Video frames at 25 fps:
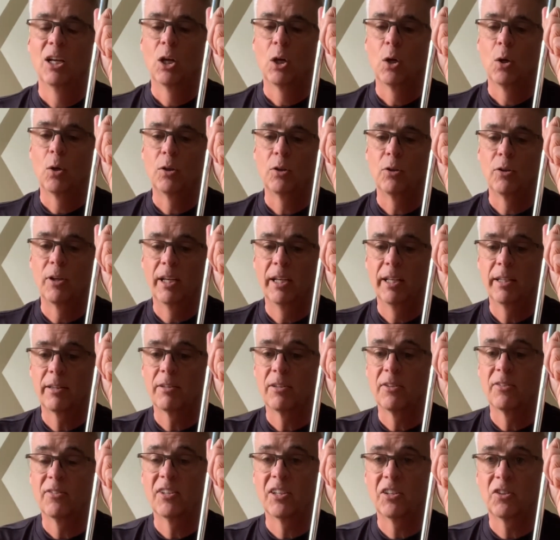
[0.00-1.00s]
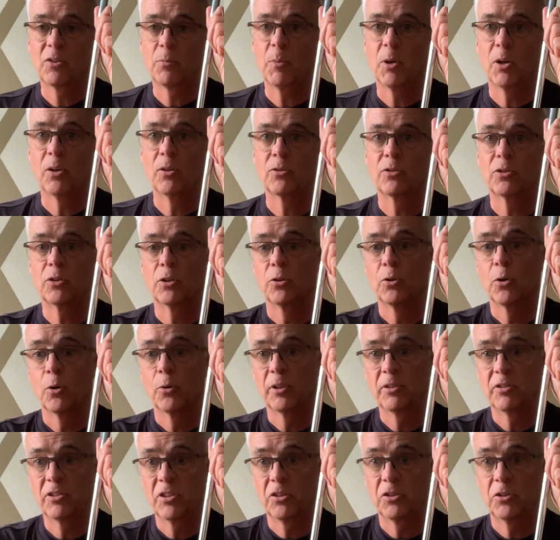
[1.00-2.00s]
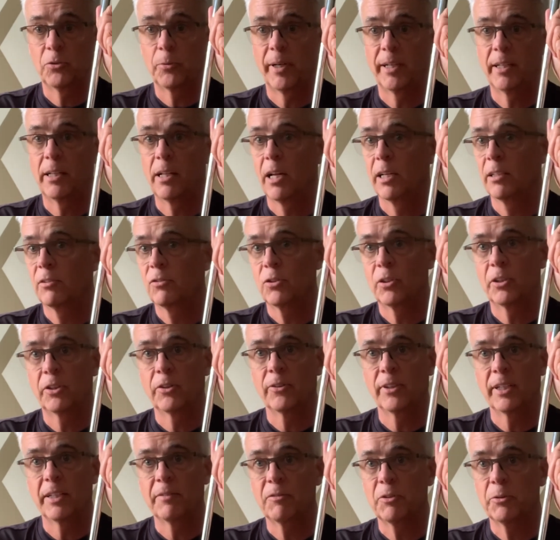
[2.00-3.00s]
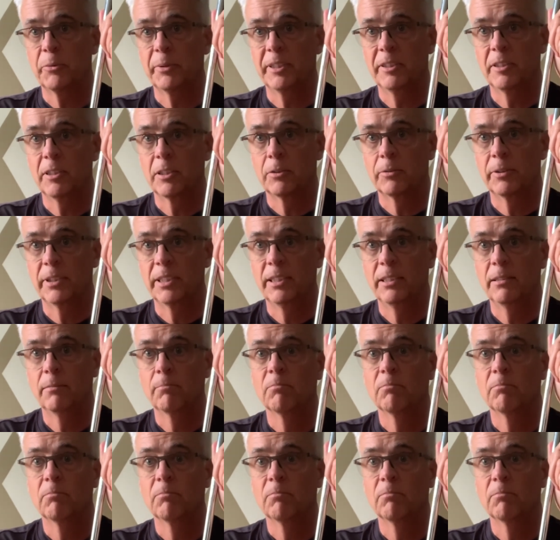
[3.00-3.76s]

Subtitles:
you hit the 6 balls, you know it's a straight line, so you don't have to read the green.